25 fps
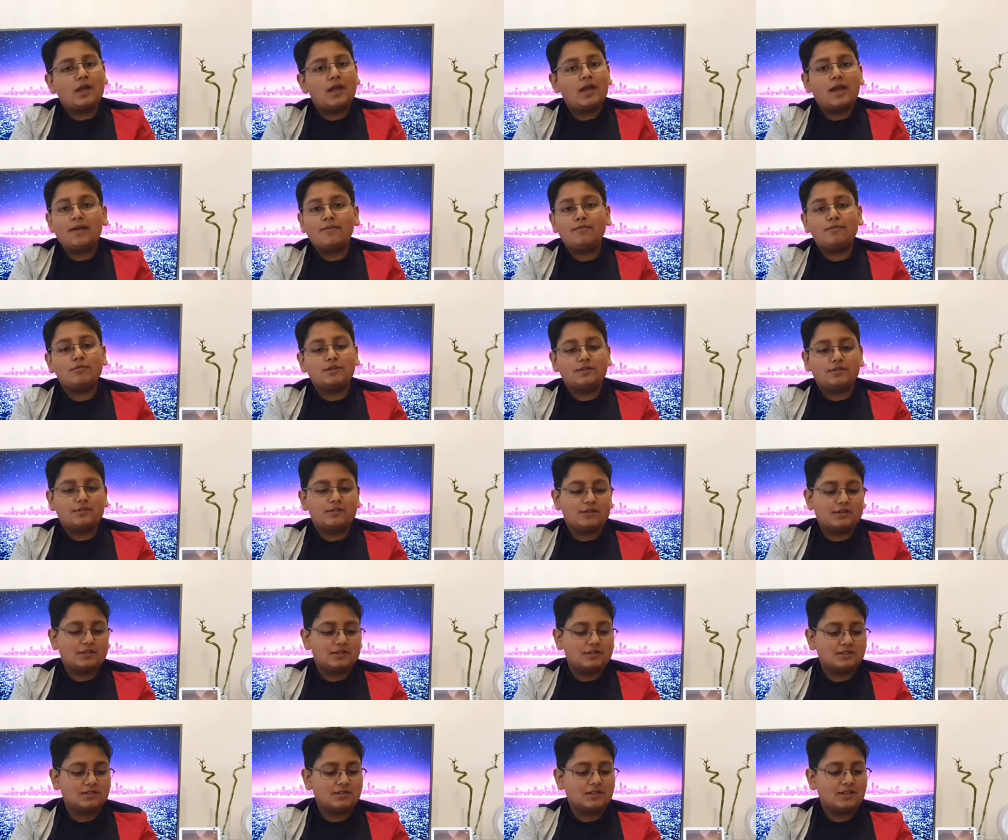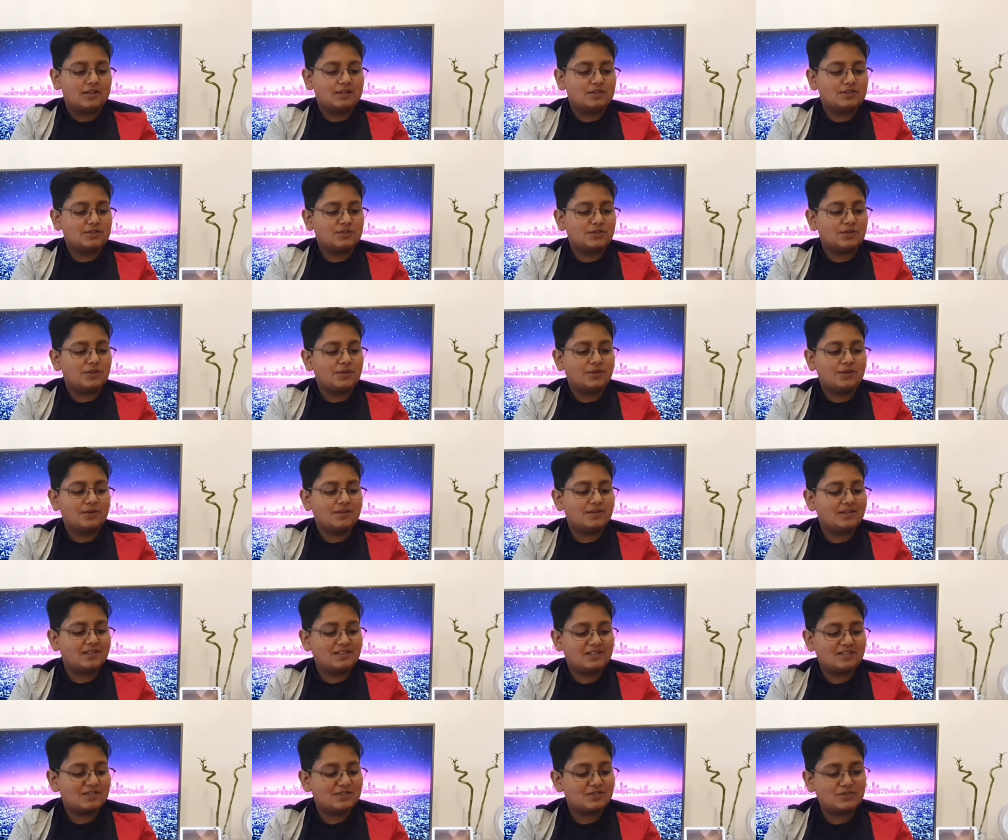Everything is there, so
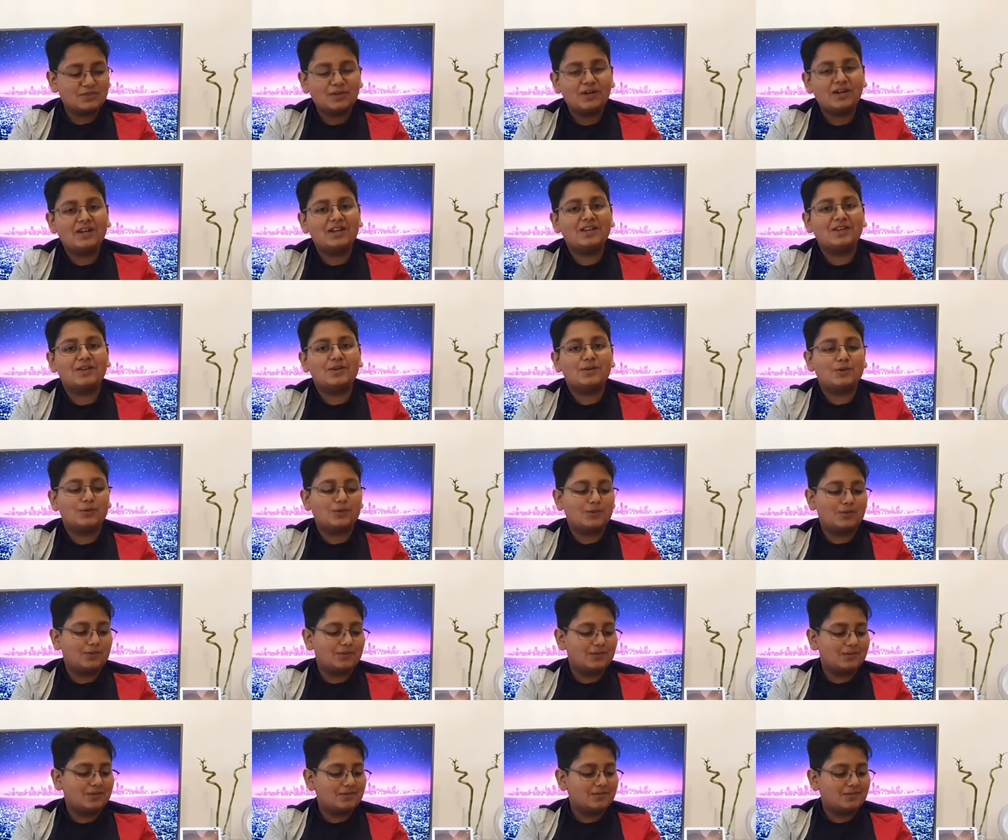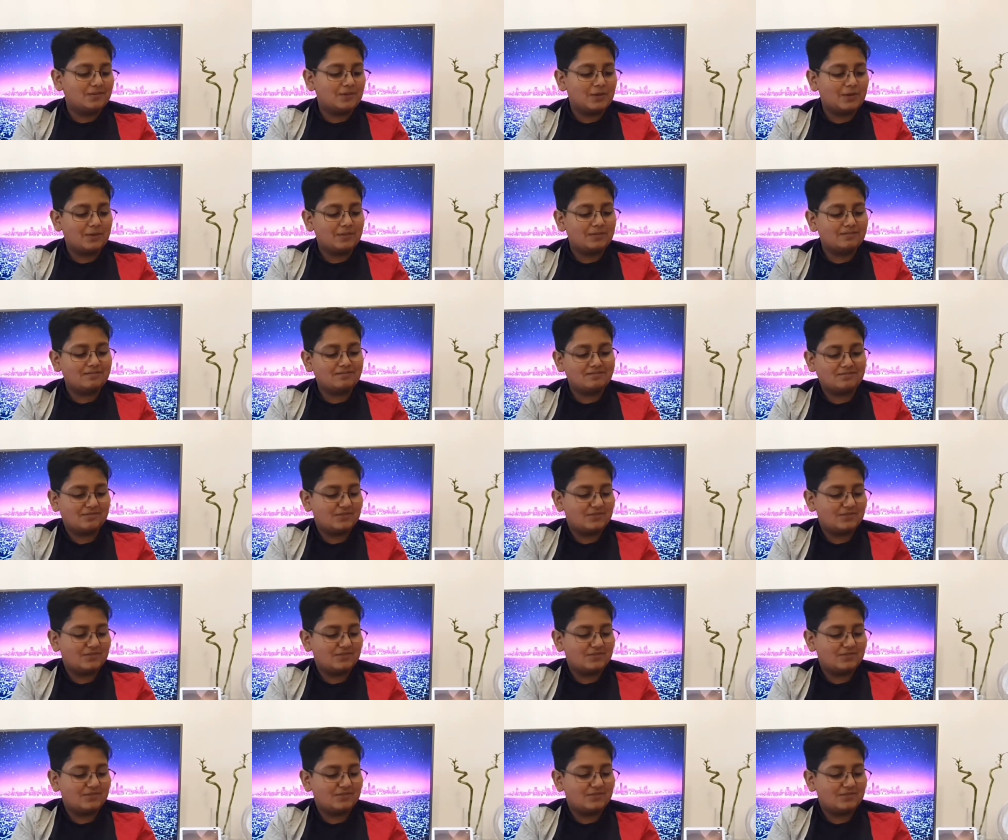it's really cool what